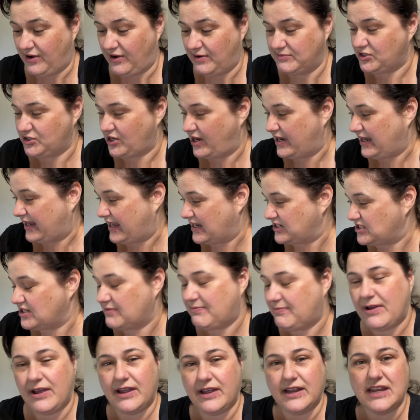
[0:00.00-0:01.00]
I'm trying to catch
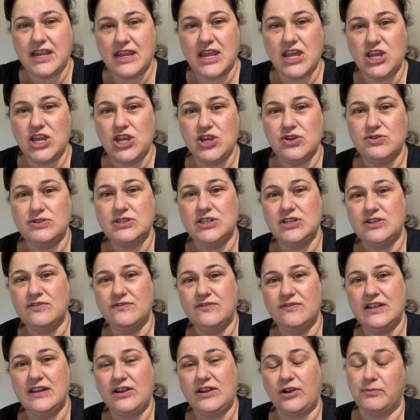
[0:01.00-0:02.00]
up on YouTube
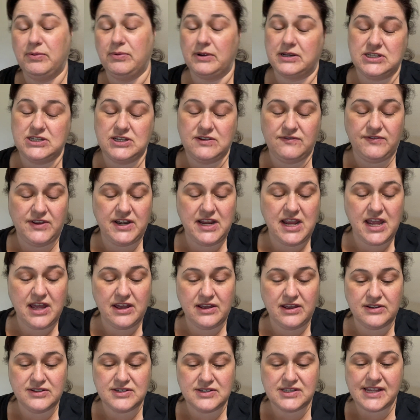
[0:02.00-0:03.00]
video or booktube
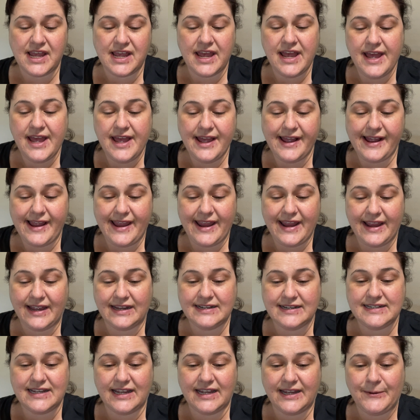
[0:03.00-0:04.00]
videos.
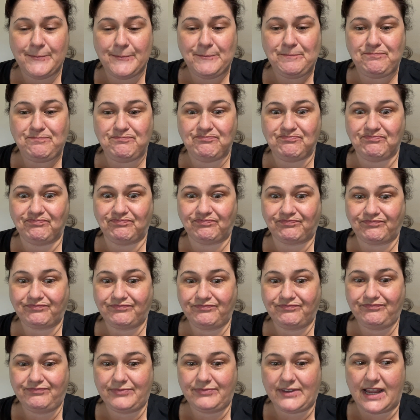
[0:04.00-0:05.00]
And uh,
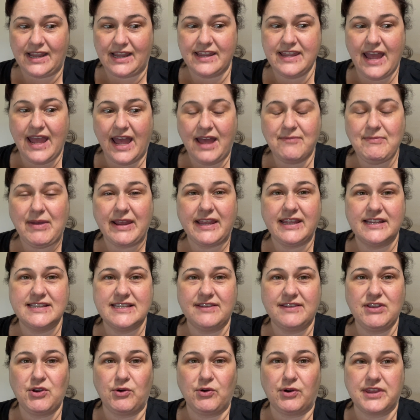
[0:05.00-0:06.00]
yeah, my kids
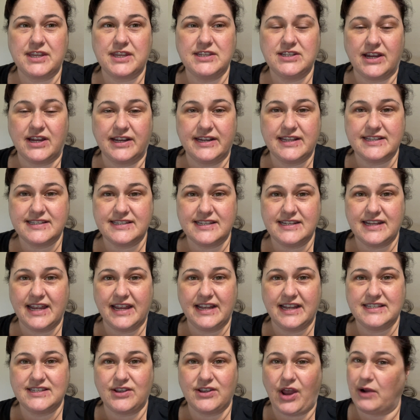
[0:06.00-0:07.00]
have the orthodontist
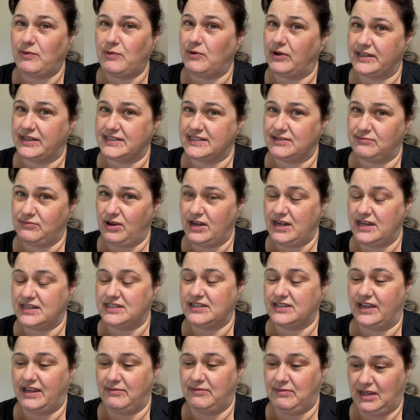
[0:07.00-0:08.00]
today, so I will get some reading
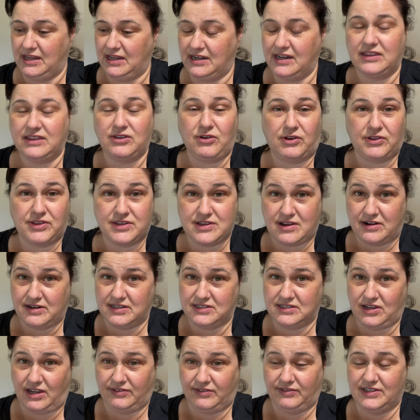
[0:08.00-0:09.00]
time in at the
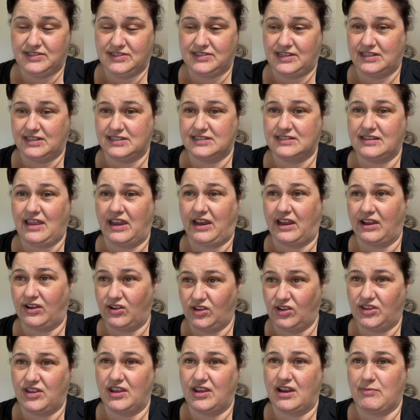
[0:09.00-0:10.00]
orthodontist office. That's like a
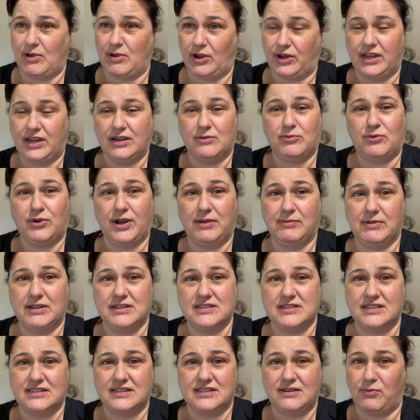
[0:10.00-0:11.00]
good thing about kid
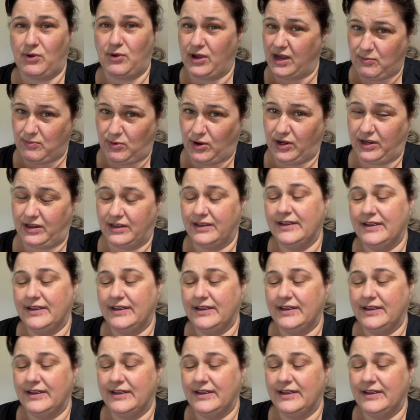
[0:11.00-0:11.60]
appointments is you bring a book.